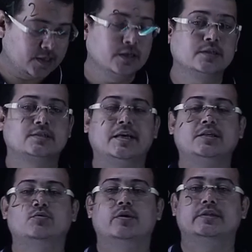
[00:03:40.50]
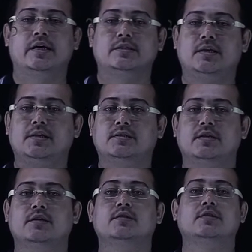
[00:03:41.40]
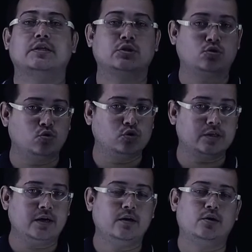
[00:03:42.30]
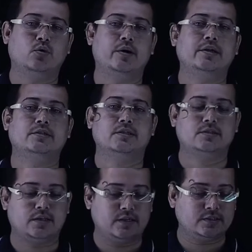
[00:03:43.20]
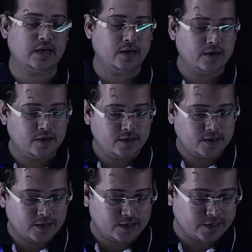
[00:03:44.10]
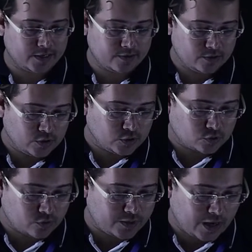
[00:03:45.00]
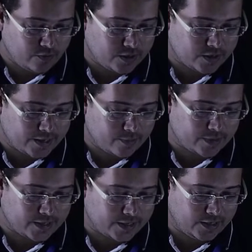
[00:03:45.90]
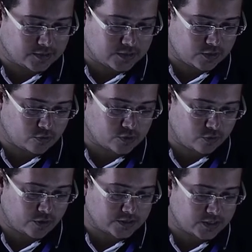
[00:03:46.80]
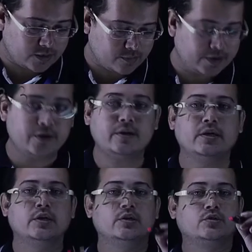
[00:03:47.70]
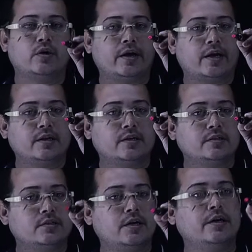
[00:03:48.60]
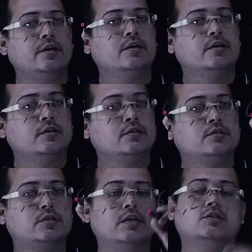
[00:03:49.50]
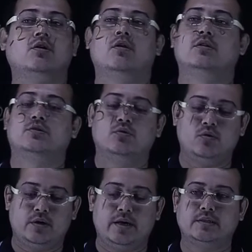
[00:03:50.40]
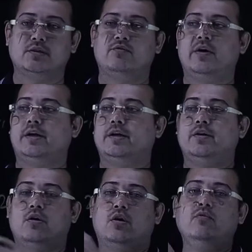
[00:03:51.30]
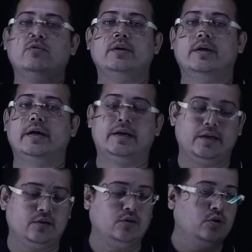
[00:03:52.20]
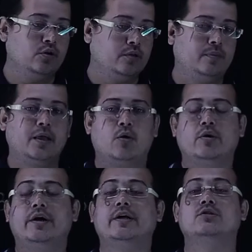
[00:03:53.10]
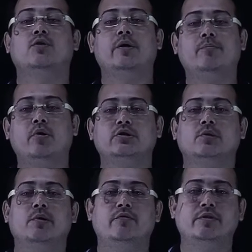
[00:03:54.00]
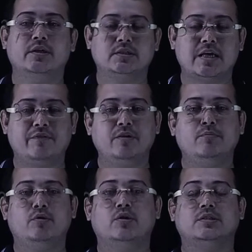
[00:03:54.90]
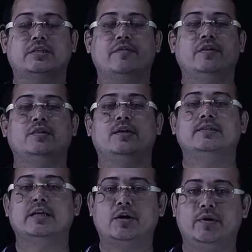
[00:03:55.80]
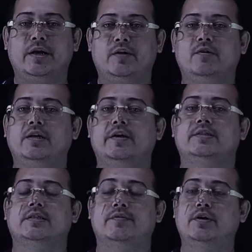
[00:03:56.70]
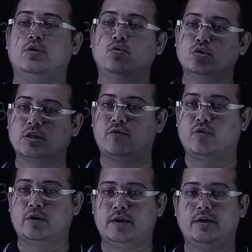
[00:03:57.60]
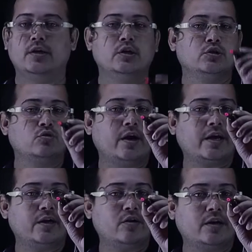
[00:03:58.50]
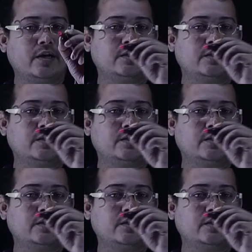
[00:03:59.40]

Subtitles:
6 1s are 6, 6 2s are 12, 6 3s are 18. So now here I am getting 0 0 as a remainder. So I can consider 6 also as a factor of 18. Now it is not possible with the 7 because 7 3s are 21 and 7 2s are 14. So I cannot take